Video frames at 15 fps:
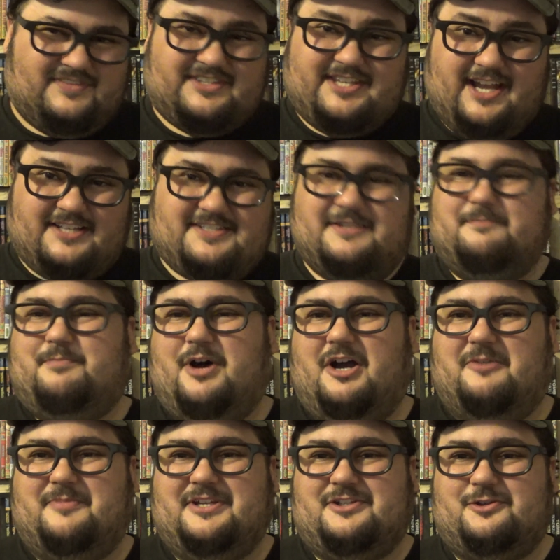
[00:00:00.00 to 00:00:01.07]
doesn't
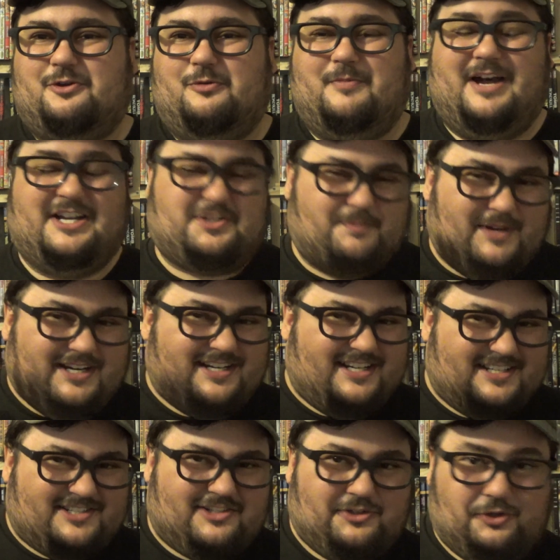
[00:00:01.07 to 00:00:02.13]
bug me too much, but it
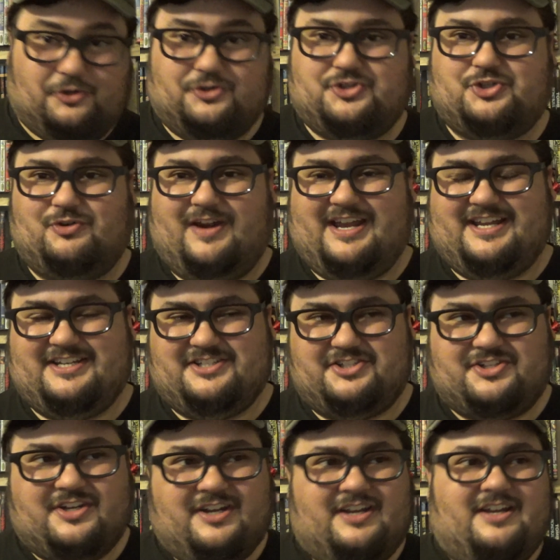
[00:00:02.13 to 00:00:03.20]
is a little
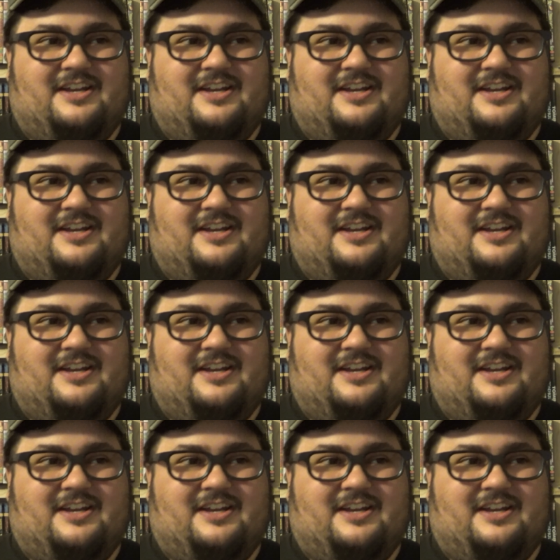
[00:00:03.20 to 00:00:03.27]
strange.